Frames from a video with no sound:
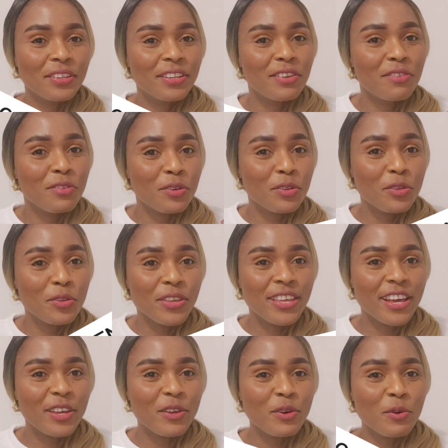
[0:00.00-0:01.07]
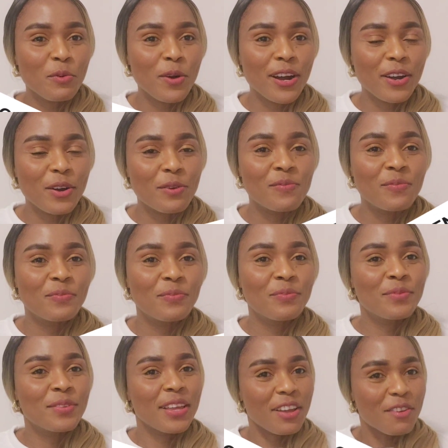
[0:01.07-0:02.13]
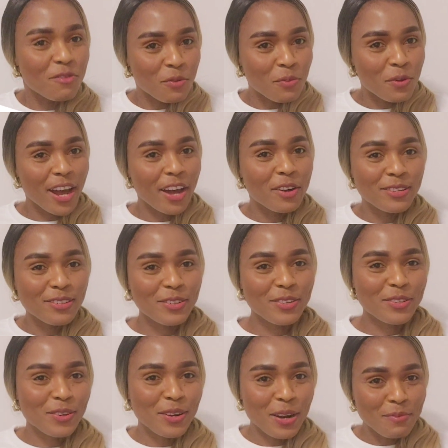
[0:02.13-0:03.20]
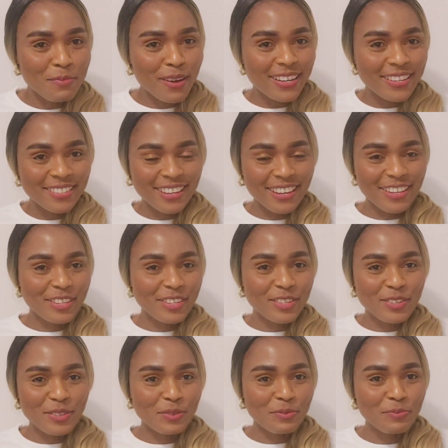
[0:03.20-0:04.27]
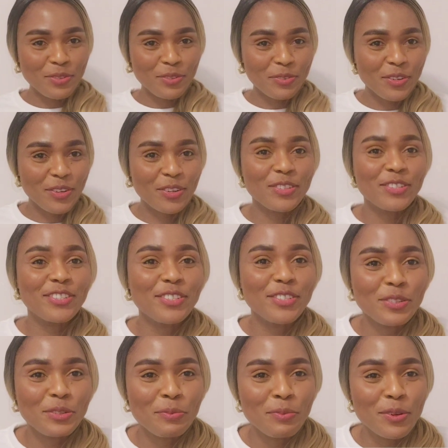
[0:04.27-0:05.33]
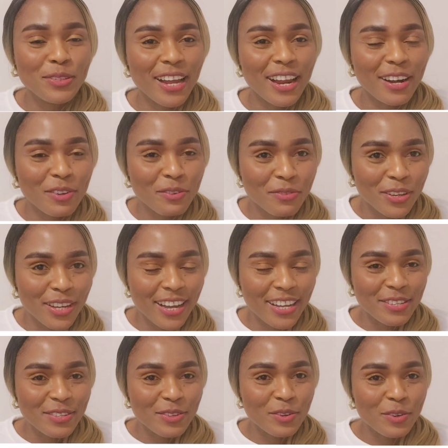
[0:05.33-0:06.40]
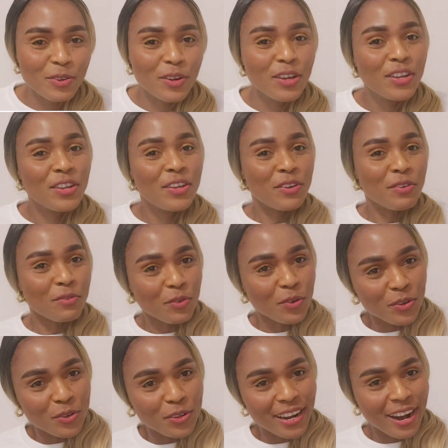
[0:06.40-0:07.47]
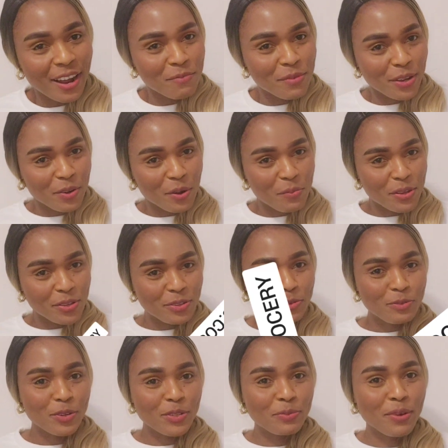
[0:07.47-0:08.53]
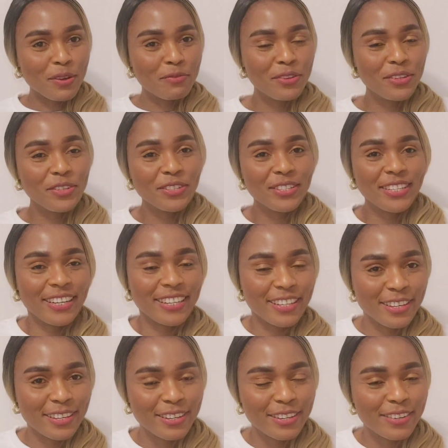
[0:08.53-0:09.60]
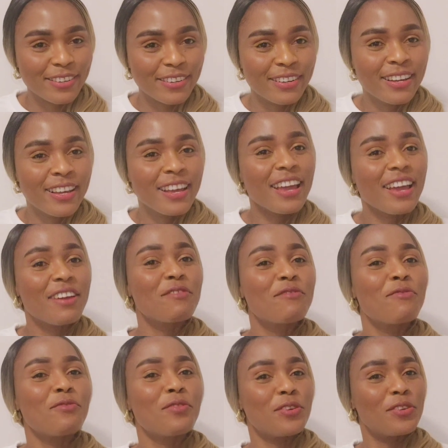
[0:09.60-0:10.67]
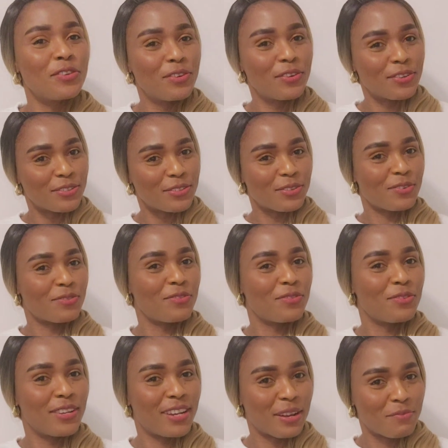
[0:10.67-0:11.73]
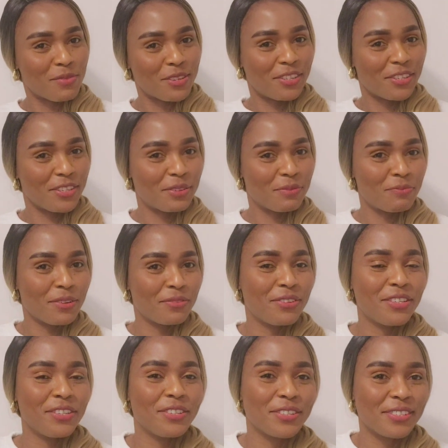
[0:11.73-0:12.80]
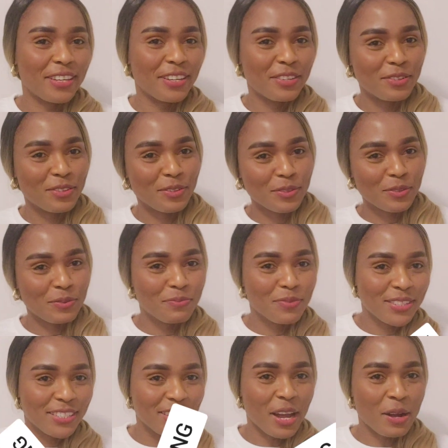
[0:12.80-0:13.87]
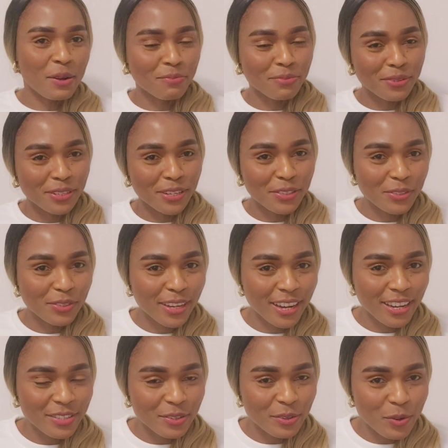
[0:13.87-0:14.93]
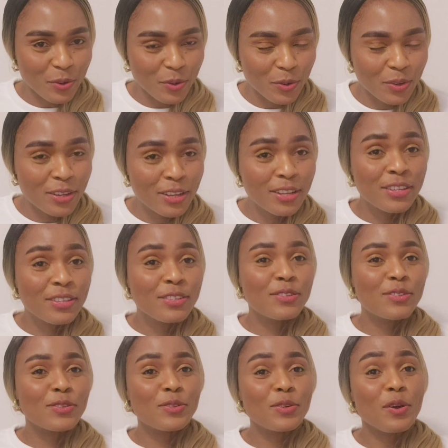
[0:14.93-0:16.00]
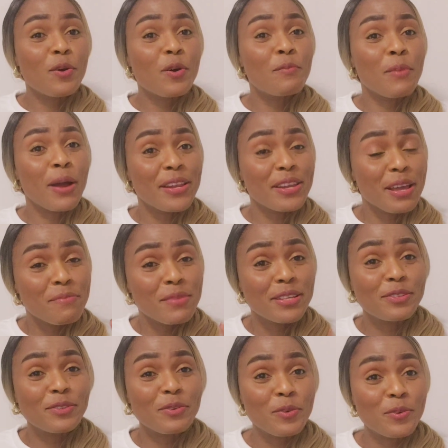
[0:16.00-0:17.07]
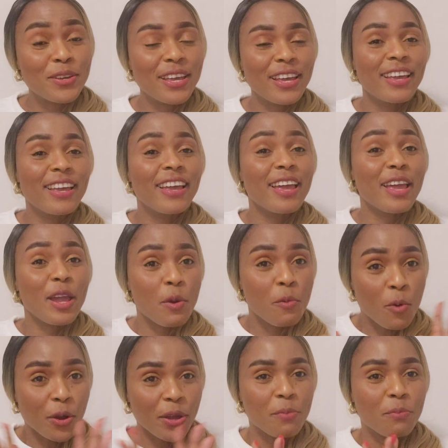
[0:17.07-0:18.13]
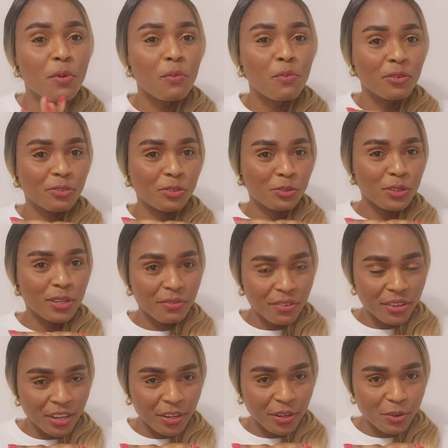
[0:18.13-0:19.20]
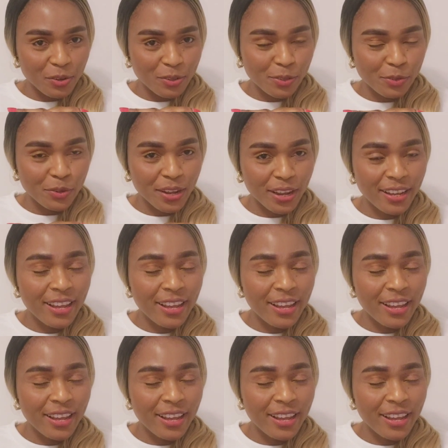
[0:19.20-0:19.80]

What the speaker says: If you're new here, you're welcome. And for my old subscribers, thank you so much for your continued support. I love you guys all. For you that have been coming to watch my video, thank you. And for those of you that have been sharing my videos, thank you so much. I appreciate you guys all. So my name is Oge, a working mom of two living in Austria.